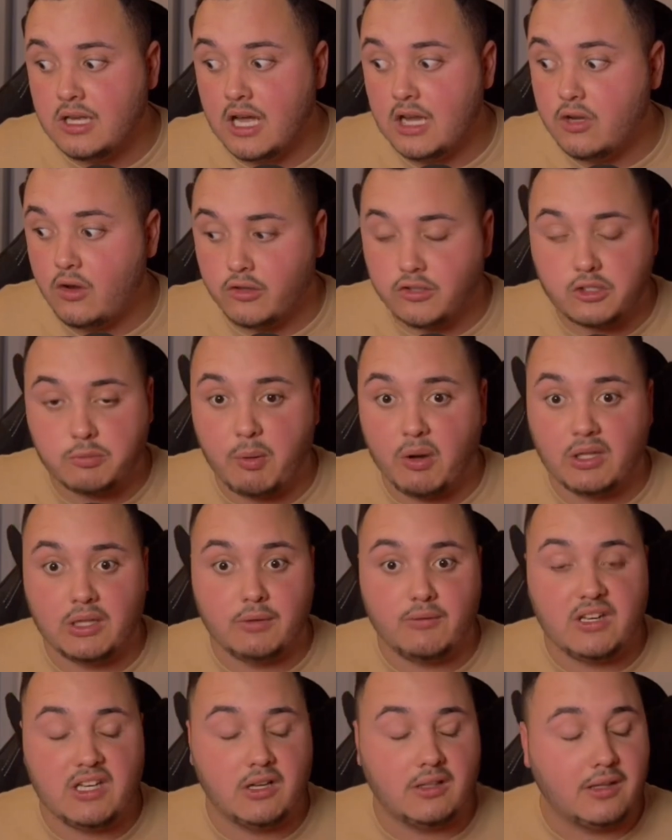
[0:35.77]
a
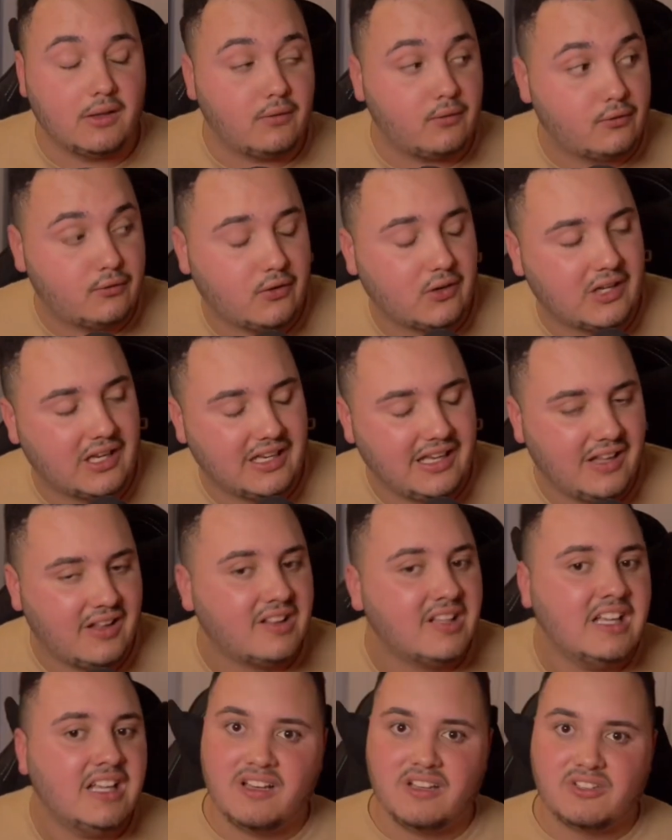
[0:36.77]
non-spoiler video, like, fucking
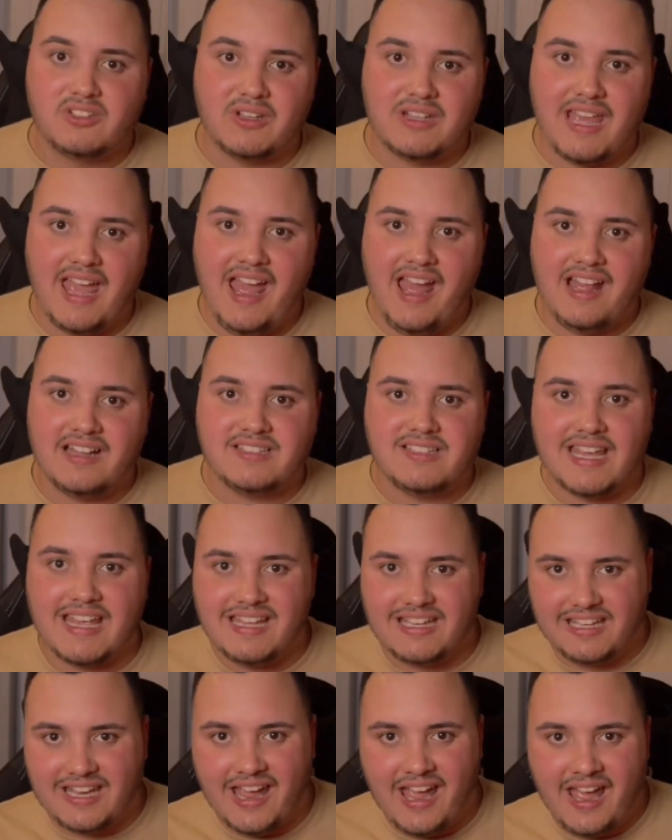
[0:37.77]
hell. So yeah,
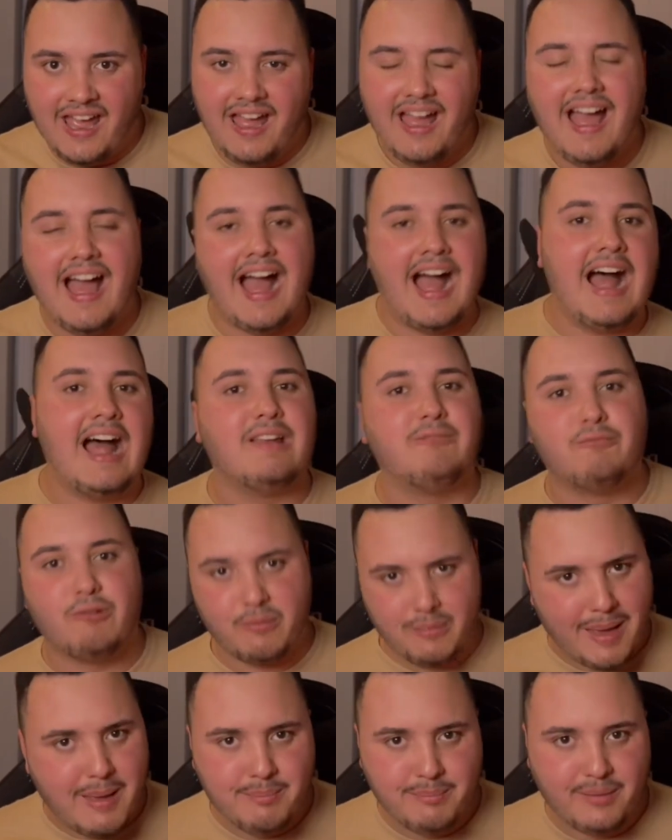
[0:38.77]
take care, and
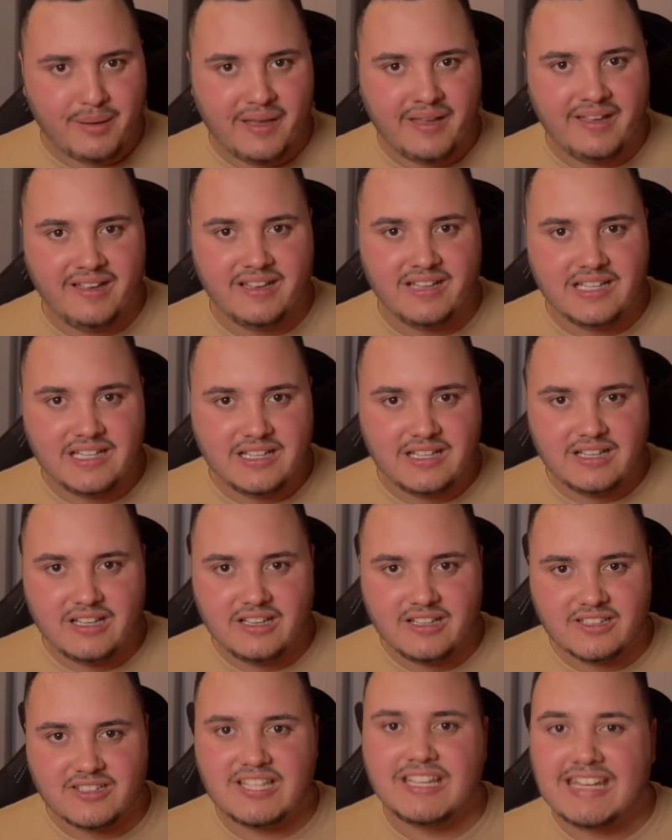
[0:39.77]
remember,
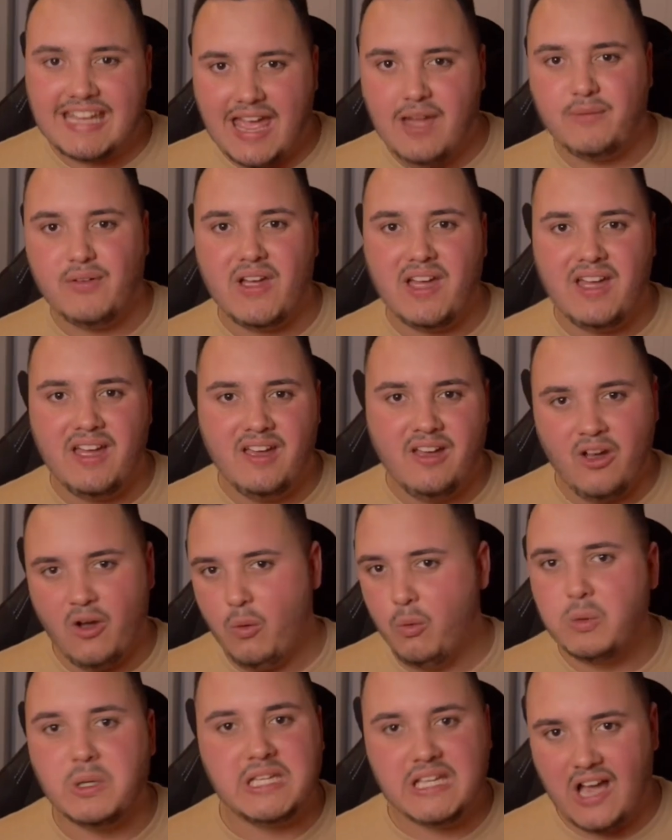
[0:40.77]
together,
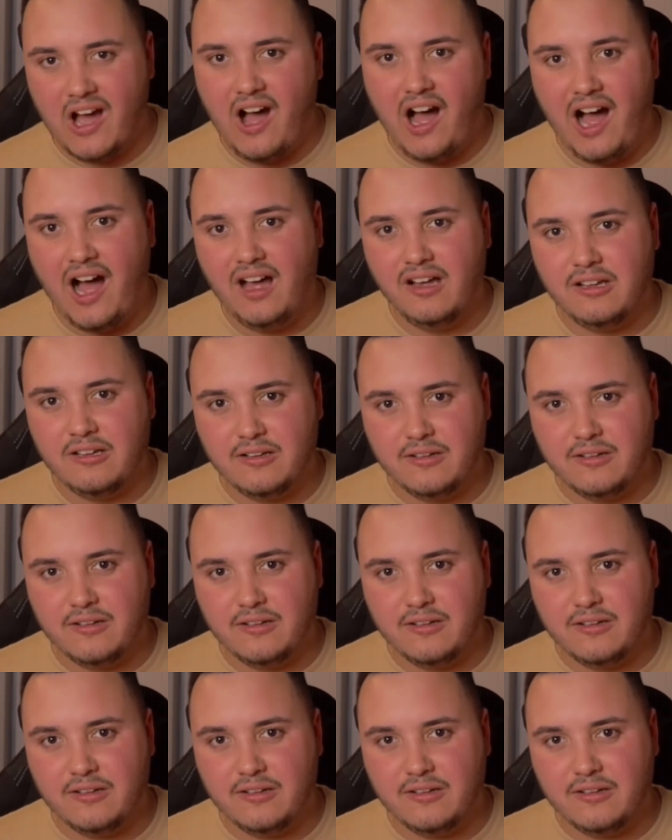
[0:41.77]
we are